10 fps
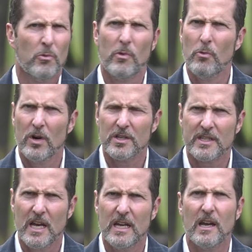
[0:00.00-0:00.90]
We want to
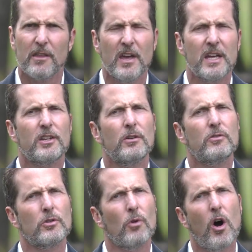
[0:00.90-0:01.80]
say a thank you
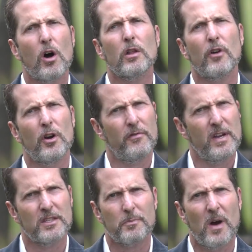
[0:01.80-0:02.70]
to all of our
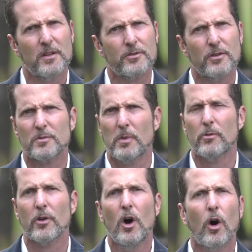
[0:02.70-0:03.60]
event sponsors,
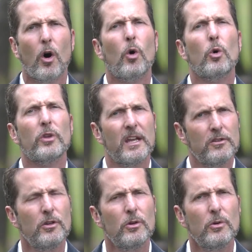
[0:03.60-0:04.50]
both old
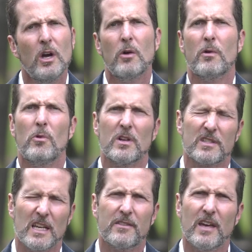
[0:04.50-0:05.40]
and new. We want
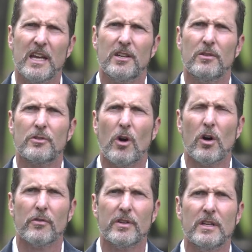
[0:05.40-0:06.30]
to say thank you to
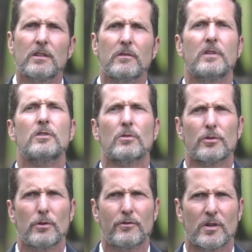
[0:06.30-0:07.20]
all the
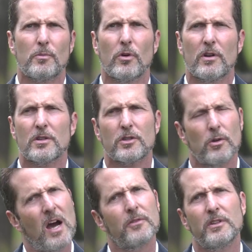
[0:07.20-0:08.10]
individuals who've supported us
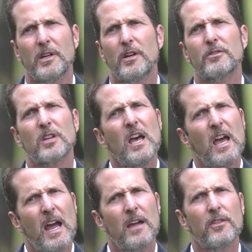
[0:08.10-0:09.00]
throughout the years
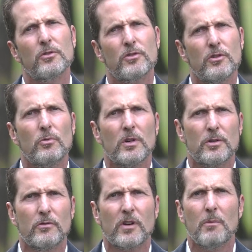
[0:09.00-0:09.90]
and those new
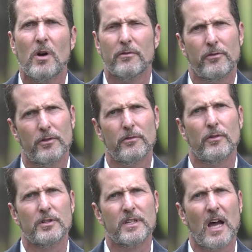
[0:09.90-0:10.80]
ones who've come on for the first